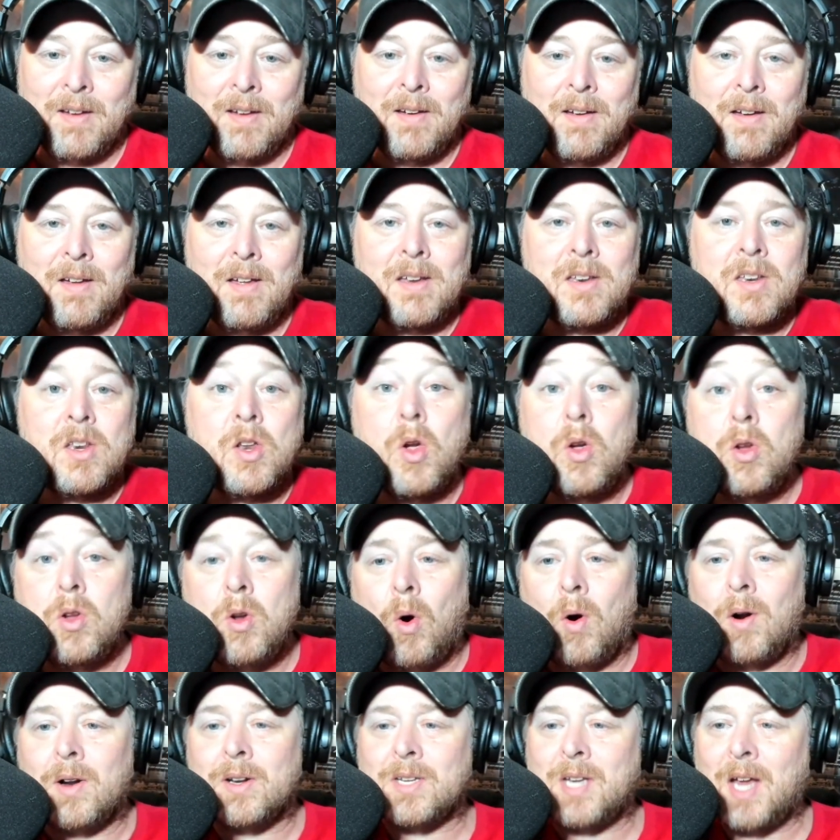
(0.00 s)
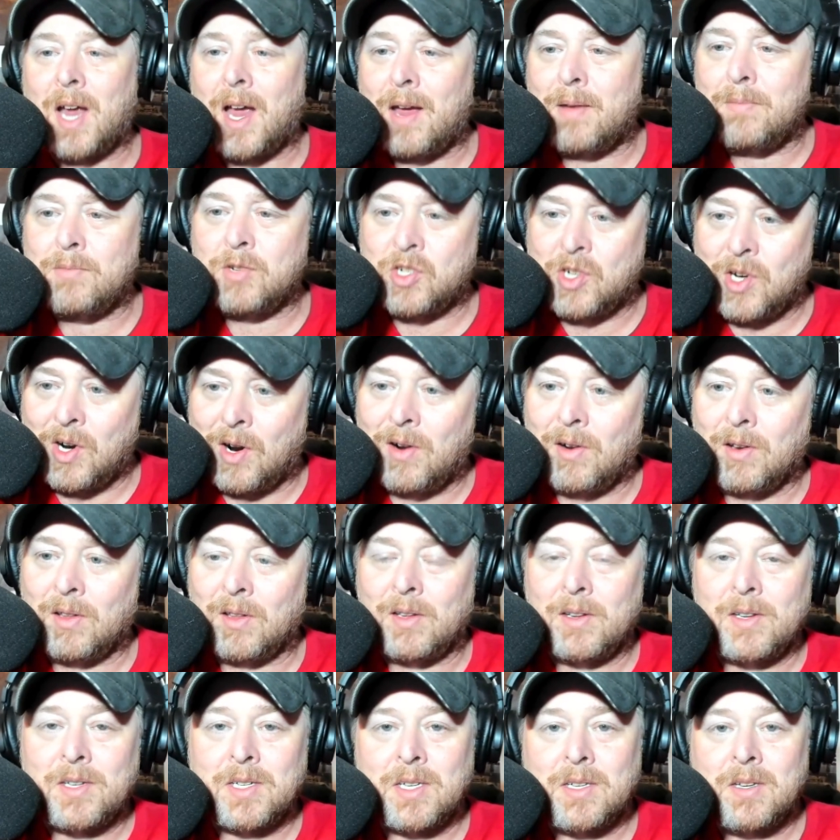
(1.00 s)
New York Times
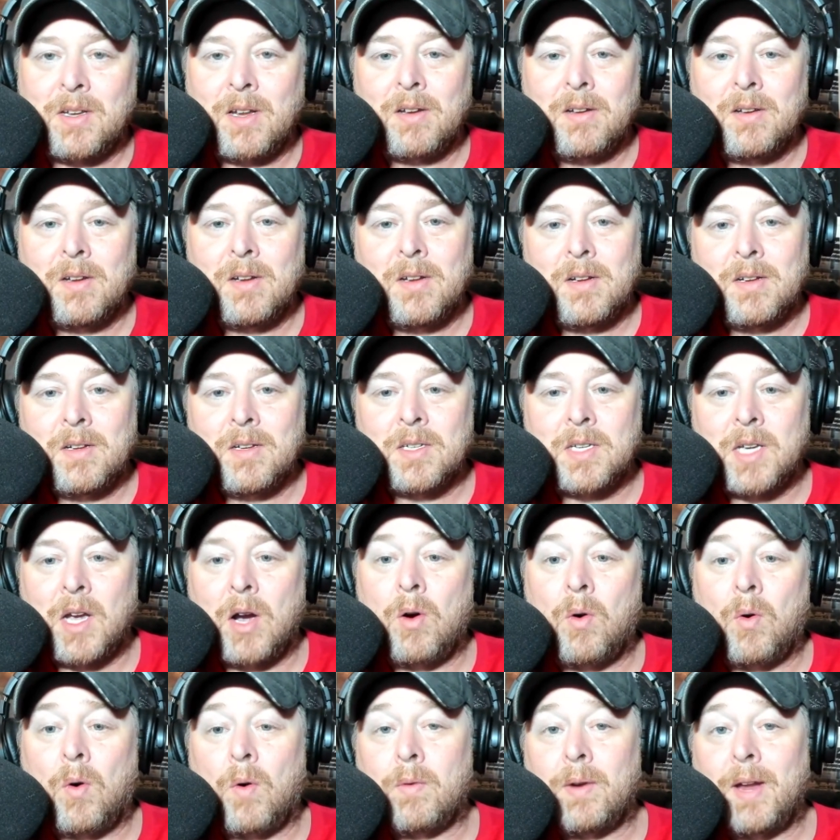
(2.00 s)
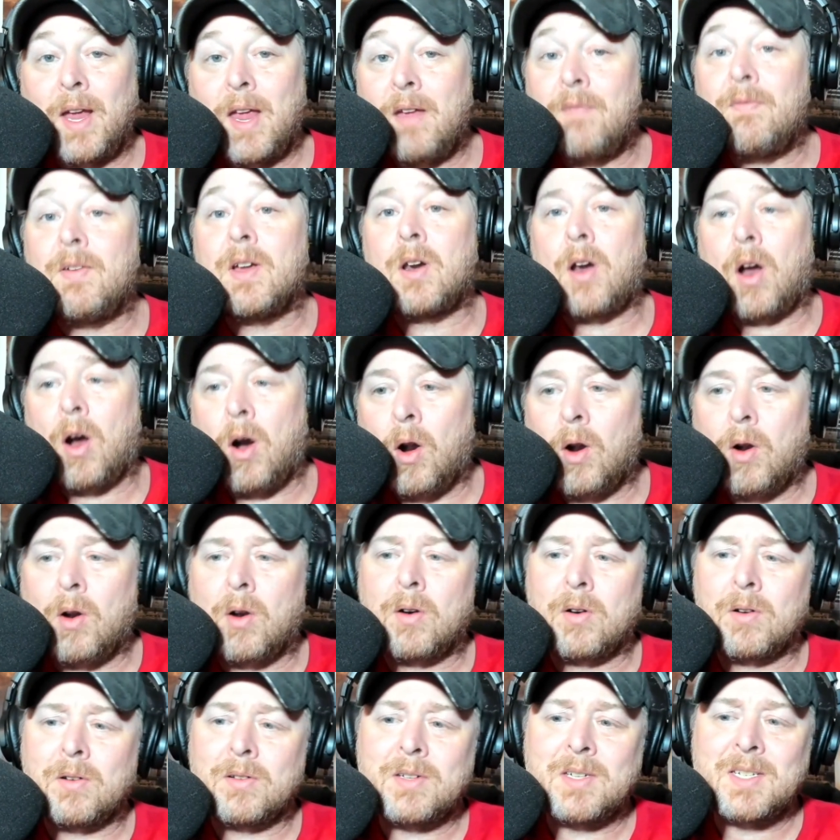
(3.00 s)
journalist. So even
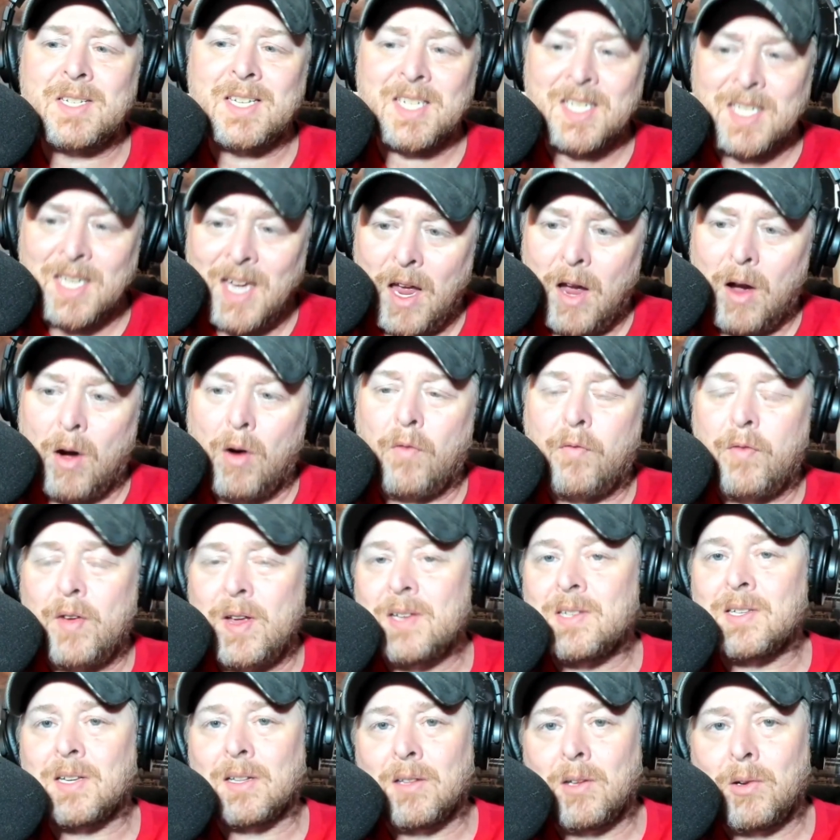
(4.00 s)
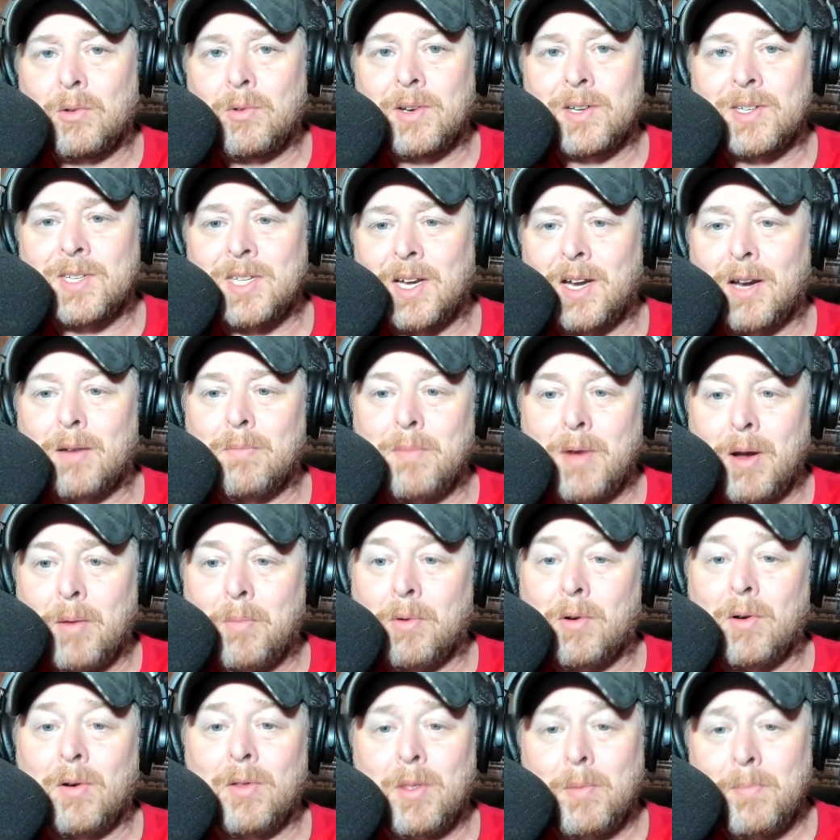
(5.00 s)
herself is a lunatic
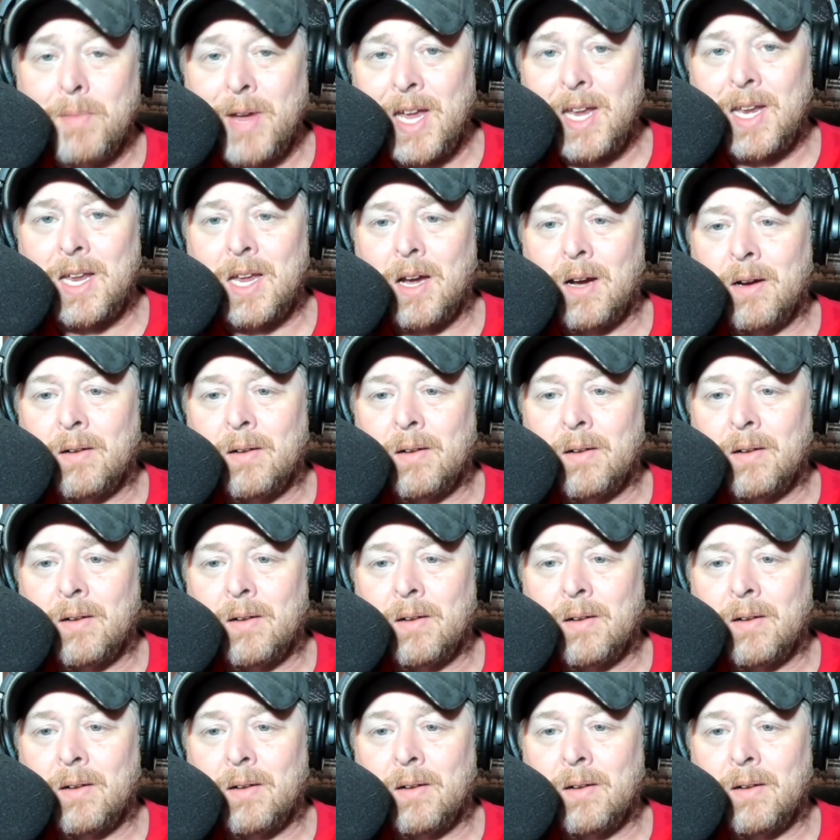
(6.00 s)
member of the media.